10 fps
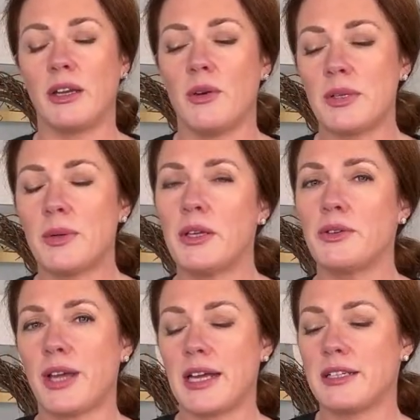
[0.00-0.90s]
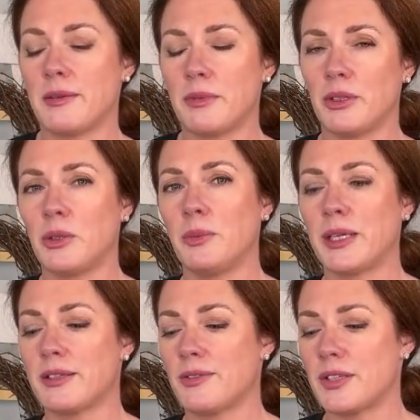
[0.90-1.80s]
You always want to use high temp glue
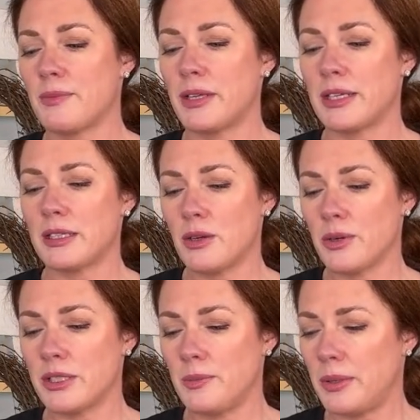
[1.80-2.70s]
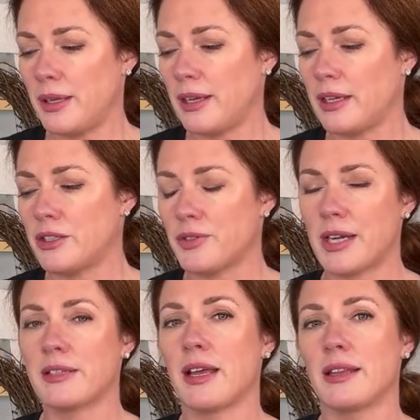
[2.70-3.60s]
because if something is going to be in
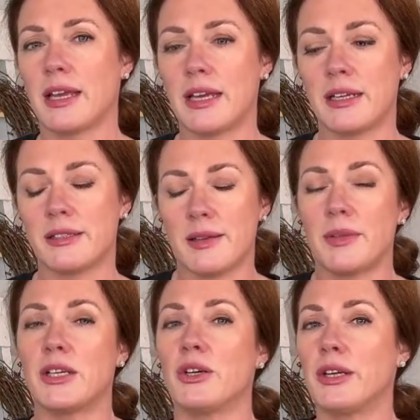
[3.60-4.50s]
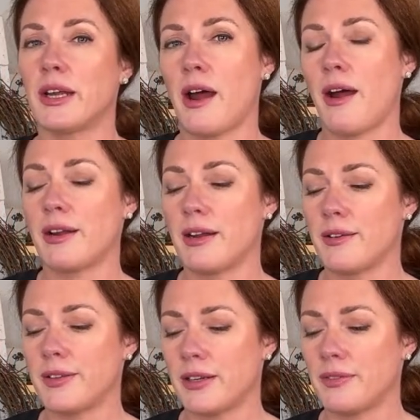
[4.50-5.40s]
direct sunlight, something could get hot
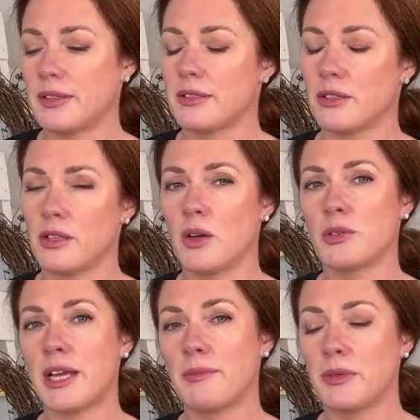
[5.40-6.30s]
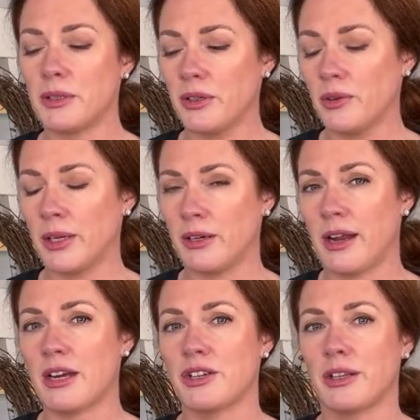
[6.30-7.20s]
enough that if it's low temp glue, it could
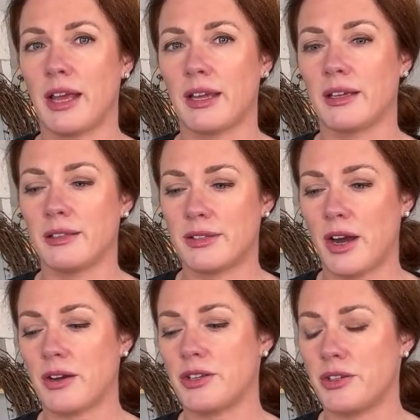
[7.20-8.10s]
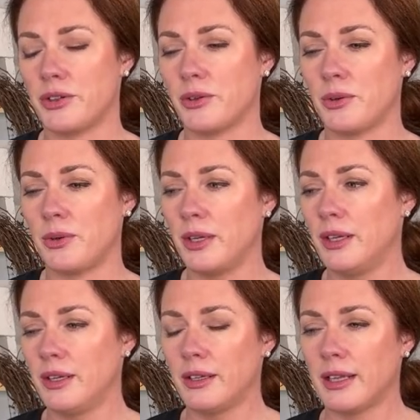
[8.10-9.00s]
actually like start to
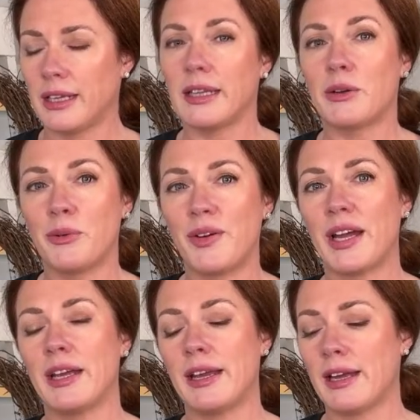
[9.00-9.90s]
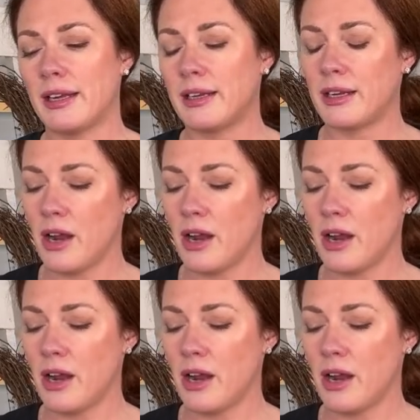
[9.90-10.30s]
like liquefy again and